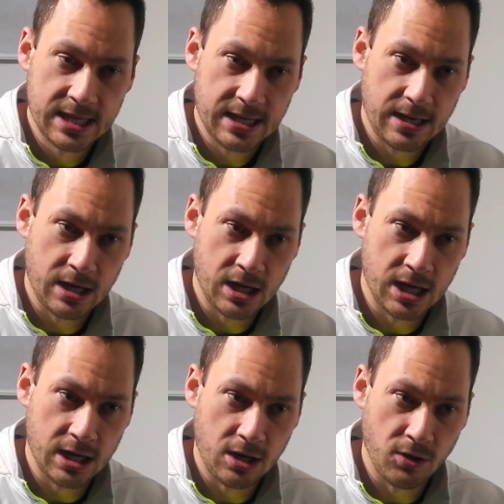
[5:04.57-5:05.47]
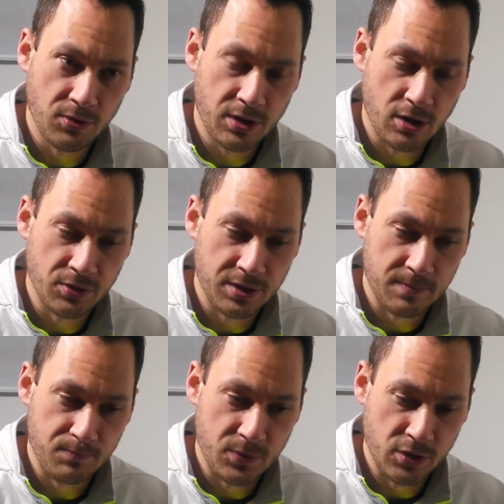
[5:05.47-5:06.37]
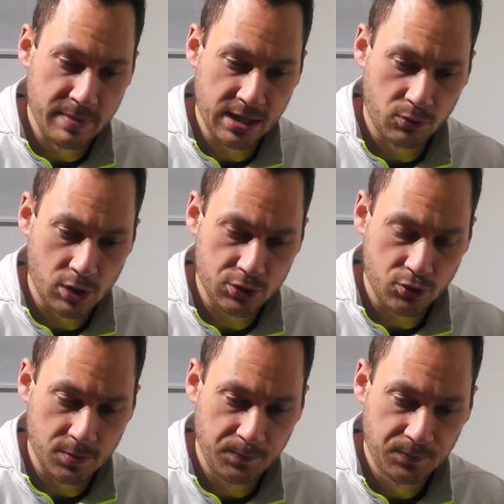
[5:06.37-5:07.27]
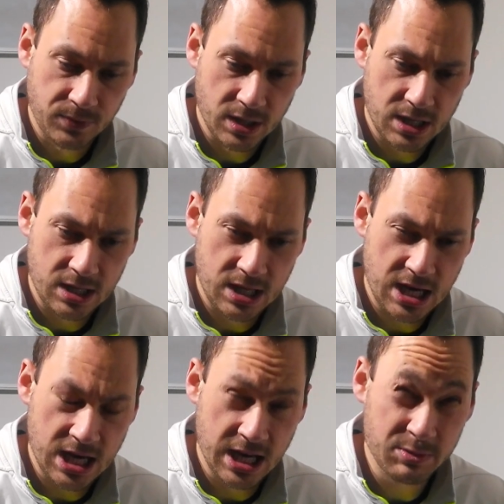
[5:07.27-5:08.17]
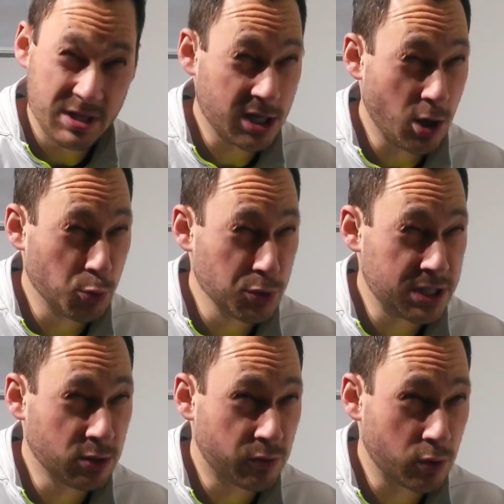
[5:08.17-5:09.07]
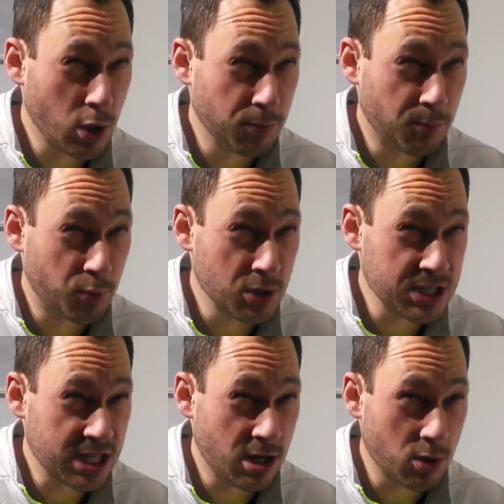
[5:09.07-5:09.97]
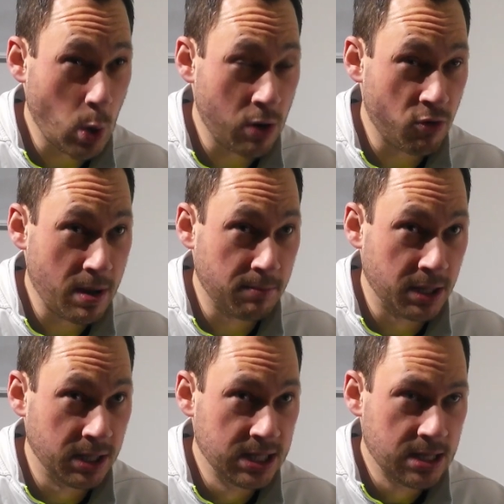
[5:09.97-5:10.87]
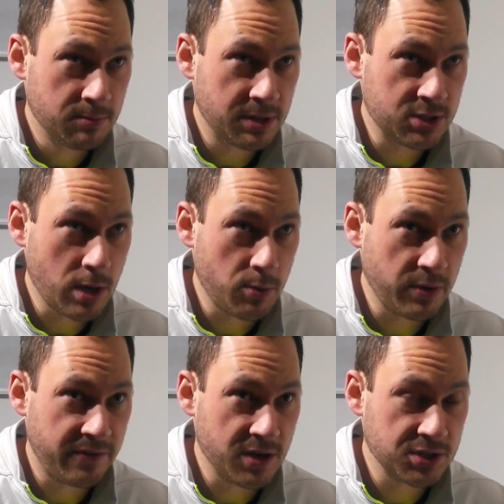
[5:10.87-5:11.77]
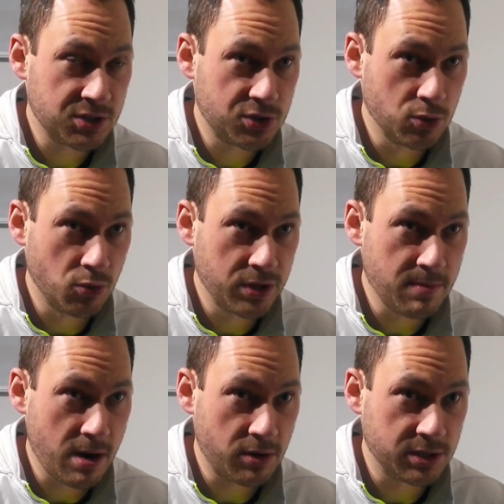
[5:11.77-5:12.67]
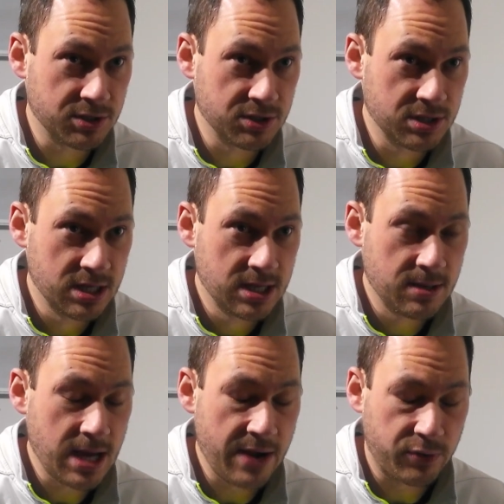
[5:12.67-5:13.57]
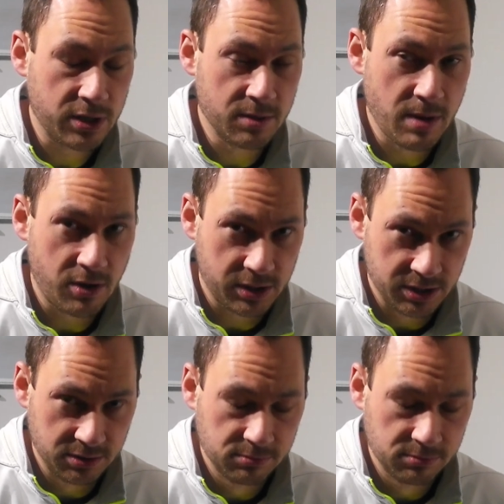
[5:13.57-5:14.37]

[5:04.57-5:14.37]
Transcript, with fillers: uh, on the on the on the medal rostrum, uh, it was either gold and silver or gold and bronze. I can't quite remember, but it's where we first saw the American African American